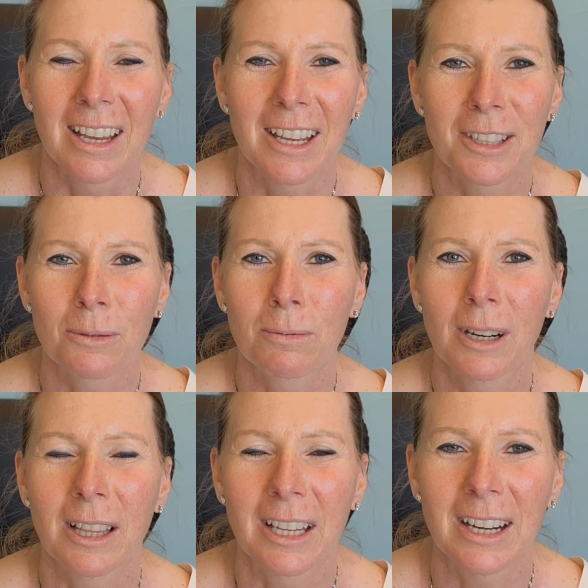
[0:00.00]
It's
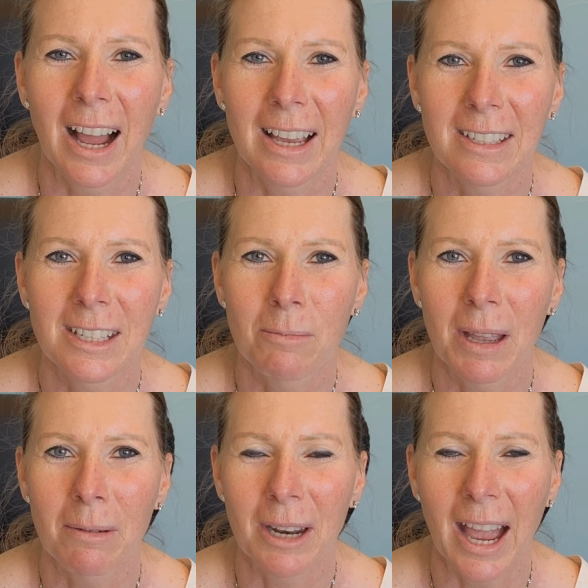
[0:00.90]
really nice to be
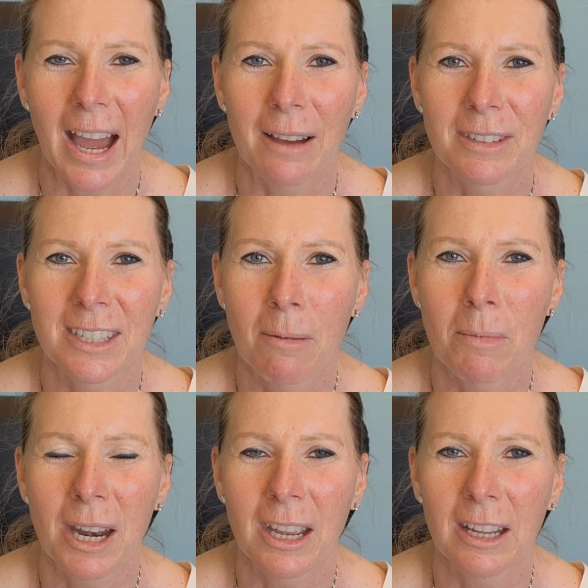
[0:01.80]
able to have
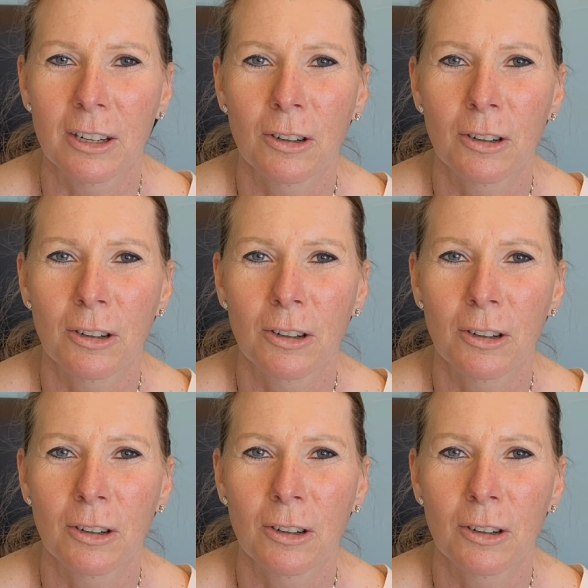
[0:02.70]
somebody in